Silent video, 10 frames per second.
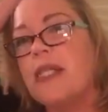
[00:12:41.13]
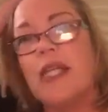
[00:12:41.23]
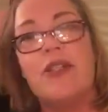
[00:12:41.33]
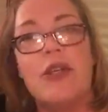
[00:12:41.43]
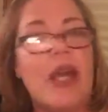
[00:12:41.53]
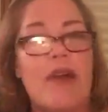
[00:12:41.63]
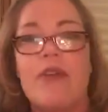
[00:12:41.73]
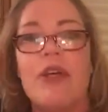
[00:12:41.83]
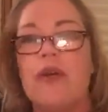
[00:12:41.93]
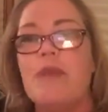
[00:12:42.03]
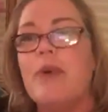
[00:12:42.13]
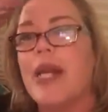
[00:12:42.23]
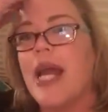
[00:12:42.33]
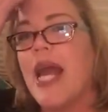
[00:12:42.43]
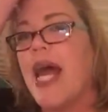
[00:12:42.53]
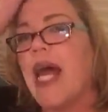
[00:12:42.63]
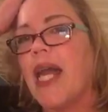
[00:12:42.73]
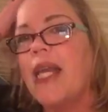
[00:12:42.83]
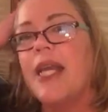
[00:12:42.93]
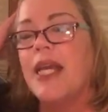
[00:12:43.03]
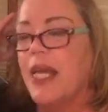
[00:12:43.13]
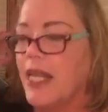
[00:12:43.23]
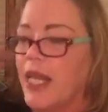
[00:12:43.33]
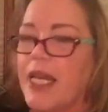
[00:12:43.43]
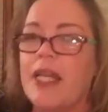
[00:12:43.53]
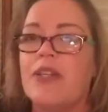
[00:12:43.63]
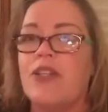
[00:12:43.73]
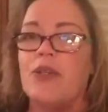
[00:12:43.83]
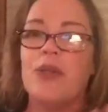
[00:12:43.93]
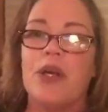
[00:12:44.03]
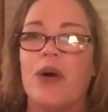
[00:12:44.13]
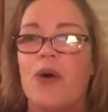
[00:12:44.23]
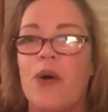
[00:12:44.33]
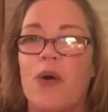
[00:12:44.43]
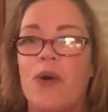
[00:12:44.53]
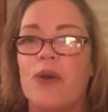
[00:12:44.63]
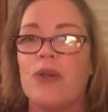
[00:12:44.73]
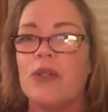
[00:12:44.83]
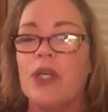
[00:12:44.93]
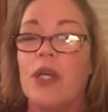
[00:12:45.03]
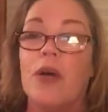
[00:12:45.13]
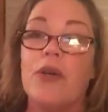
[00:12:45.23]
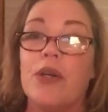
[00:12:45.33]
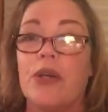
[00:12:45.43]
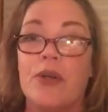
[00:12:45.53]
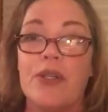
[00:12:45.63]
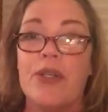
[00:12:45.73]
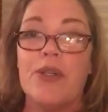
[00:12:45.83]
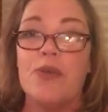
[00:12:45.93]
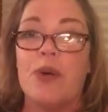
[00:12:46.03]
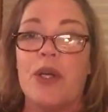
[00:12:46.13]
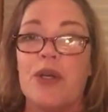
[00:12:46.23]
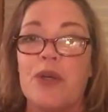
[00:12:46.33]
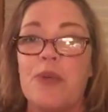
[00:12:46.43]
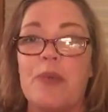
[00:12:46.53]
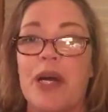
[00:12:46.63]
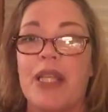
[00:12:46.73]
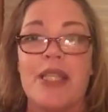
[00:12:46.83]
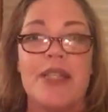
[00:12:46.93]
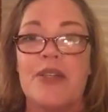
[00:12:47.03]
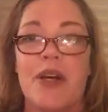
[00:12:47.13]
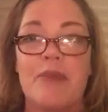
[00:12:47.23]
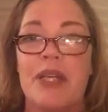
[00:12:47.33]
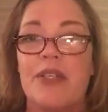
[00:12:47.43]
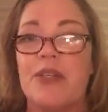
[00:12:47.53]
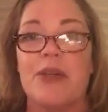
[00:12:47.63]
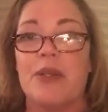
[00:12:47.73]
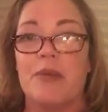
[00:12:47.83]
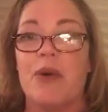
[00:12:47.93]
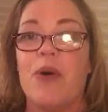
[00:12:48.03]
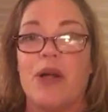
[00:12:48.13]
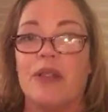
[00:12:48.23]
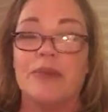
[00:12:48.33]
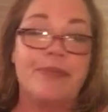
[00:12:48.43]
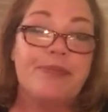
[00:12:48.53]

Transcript: They took every coupon I had. They didn't do the whole, oh, you can only use one coupon. This time they took them all.